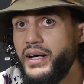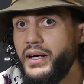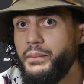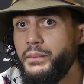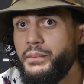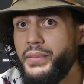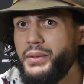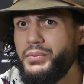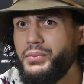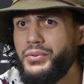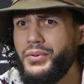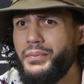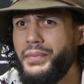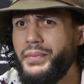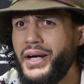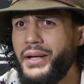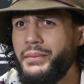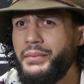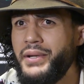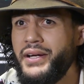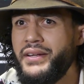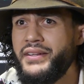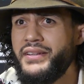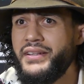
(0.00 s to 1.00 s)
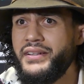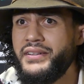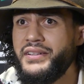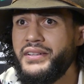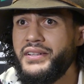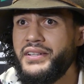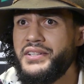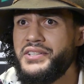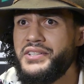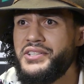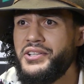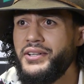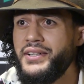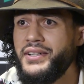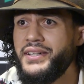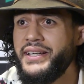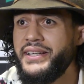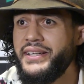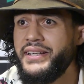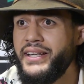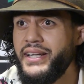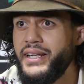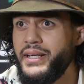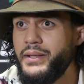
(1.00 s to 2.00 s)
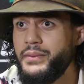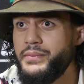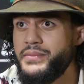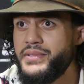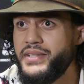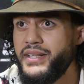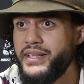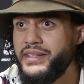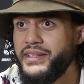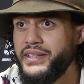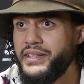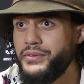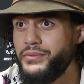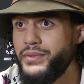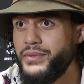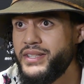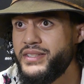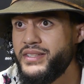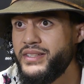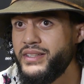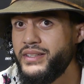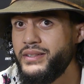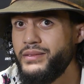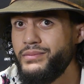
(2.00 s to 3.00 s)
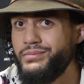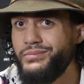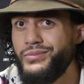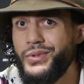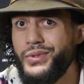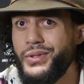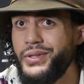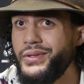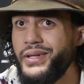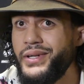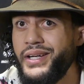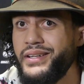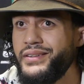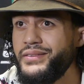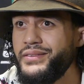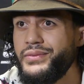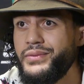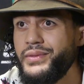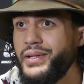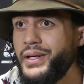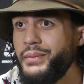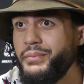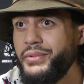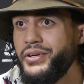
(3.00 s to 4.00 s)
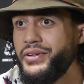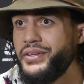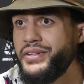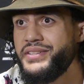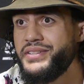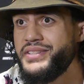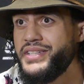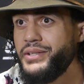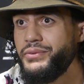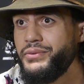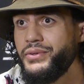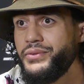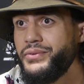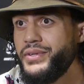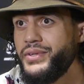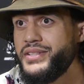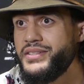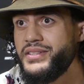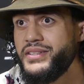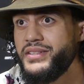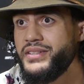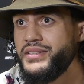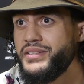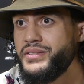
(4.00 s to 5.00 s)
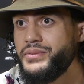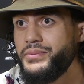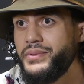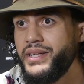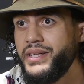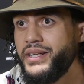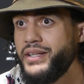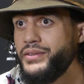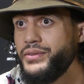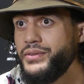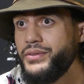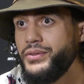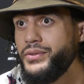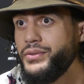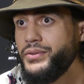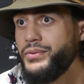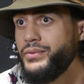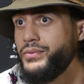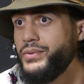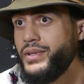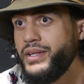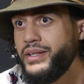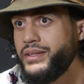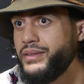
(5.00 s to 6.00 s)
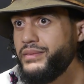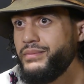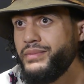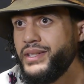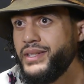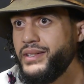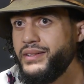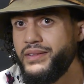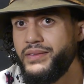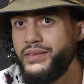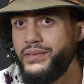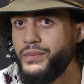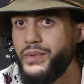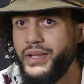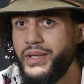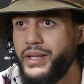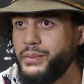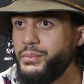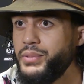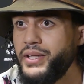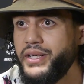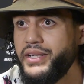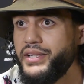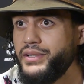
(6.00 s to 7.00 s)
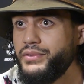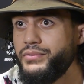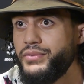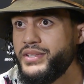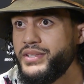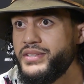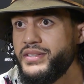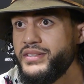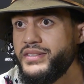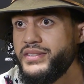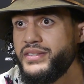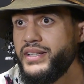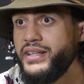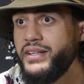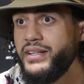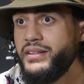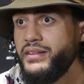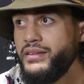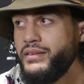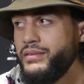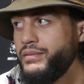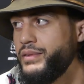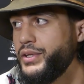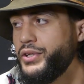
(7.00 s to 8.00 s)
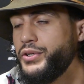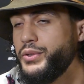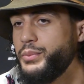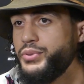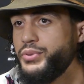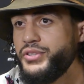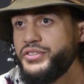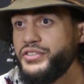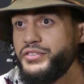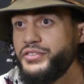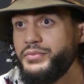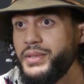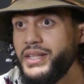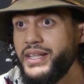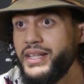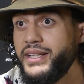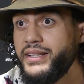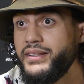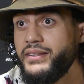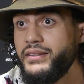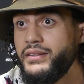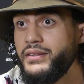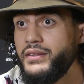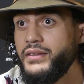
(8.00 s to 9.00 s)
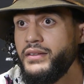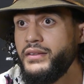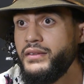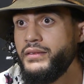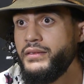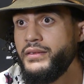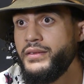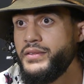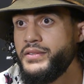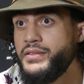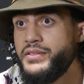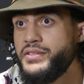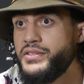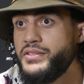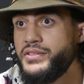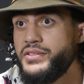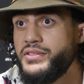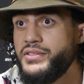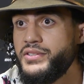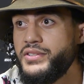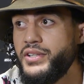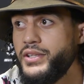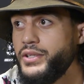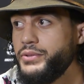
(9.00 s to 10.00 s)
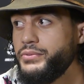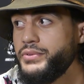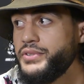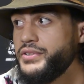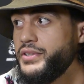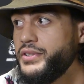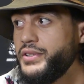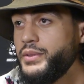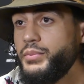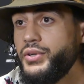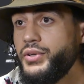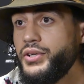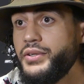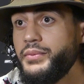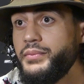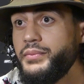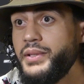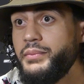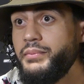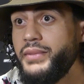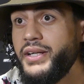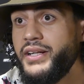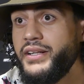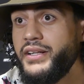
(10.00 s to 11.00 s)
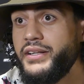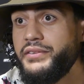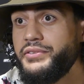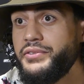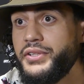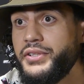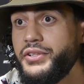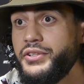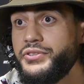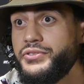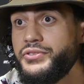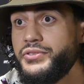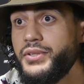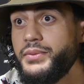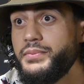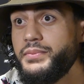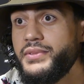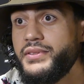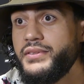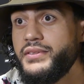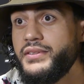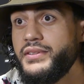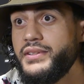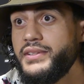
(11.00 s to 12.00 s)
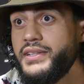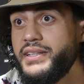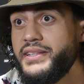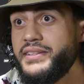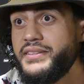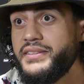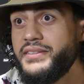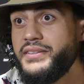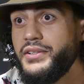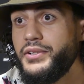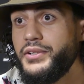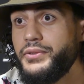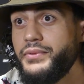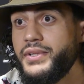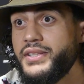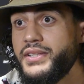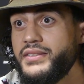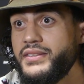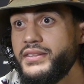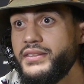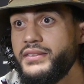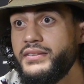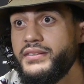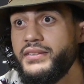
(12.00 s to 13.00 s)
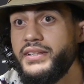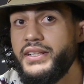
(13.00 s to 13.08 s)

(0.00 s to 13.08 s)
People were bad-mouthing the Thailand camp, saying that the wrestling, we had American D1 wrestlers, we had we had plenty of wrestlers there. Couldn't push off my leg. Ty was on the bottom in mount after he got dropped. That's not wrestling.